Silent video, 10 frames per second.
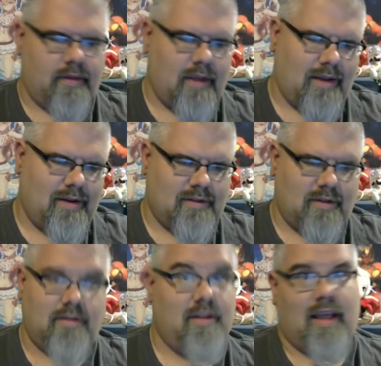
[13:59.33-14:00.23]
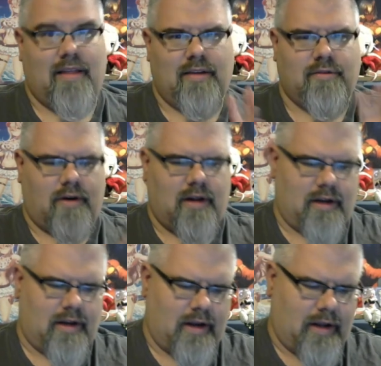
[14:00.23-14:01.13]
and these aren't
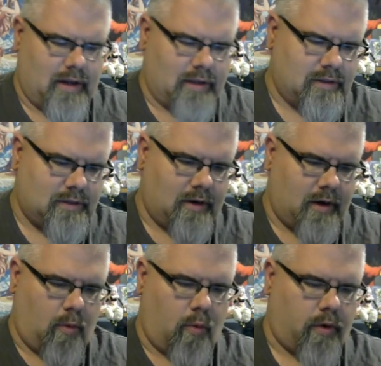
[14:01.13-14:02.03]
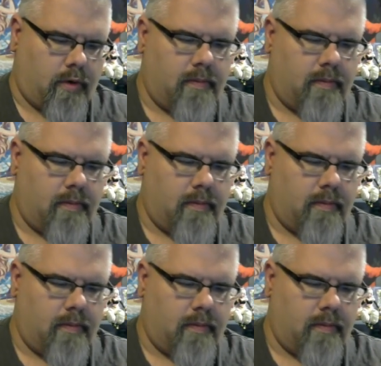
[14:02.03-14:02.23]
in any necessary order.